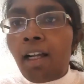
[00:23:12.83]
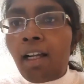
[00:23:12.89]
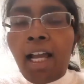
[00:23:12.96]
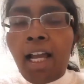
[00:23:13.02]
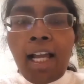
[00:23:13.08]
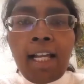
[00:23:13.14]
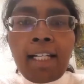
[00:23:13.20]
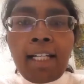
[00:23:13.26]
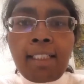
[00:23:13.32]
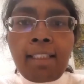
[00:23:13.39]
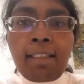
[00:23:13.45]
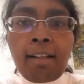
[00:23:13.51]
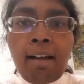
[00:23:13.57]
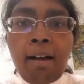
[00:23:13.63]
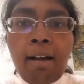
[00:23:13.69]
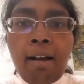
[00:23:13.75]

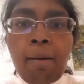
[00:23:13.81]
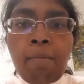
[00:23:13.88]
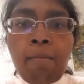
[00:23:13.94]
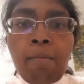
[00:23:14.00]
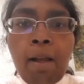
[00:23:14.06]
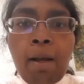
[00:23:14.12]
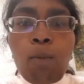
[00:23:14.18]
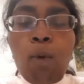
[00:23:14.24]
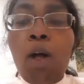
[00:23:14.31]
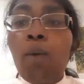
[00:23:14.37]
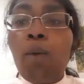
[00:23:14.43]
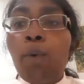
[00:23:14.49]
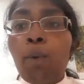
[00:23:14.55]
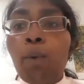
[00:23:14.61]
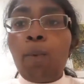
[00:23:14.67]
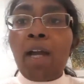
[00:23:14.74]
And
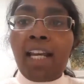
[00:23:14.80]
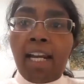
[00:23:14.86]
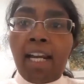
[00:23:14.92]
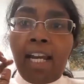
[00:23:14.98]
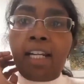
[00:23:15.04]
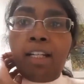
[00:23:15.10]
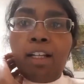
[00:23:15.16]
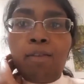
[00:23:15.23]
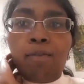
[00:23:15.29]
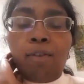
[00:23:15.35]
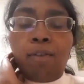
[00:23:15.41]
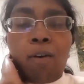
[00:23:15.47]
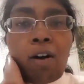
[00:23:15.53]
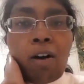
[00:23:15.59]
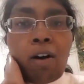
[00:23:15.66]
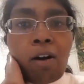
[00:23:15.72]
while we're waiting
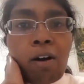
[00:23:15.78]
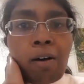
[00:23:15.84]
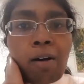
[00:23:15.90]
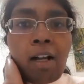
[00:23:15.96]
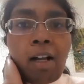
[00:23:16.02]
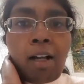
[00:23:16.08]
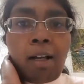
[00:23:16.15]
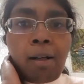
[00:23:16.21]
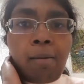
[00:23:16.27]
for our